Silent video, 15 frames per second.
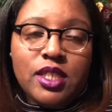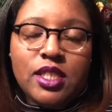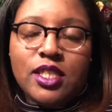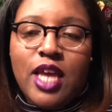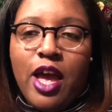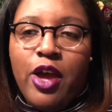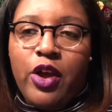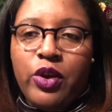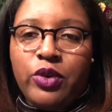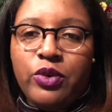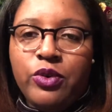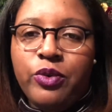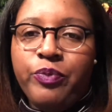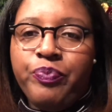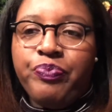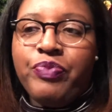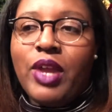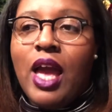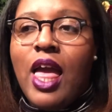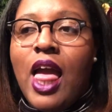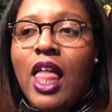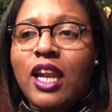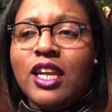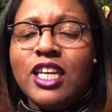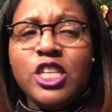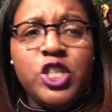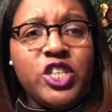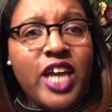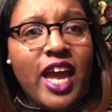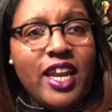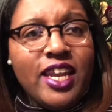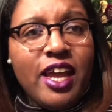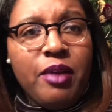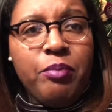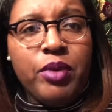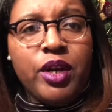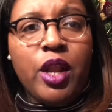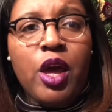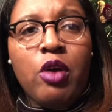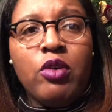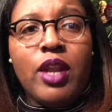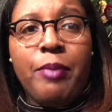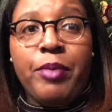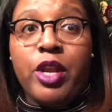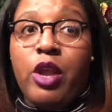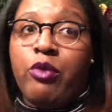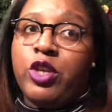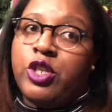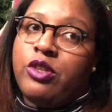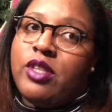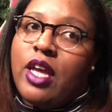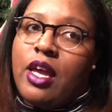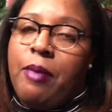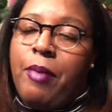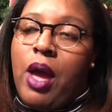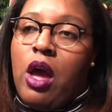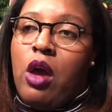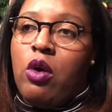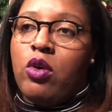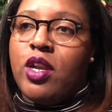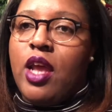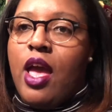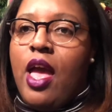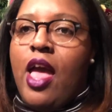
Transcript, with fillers: So let's chat down below. Let me know what you think about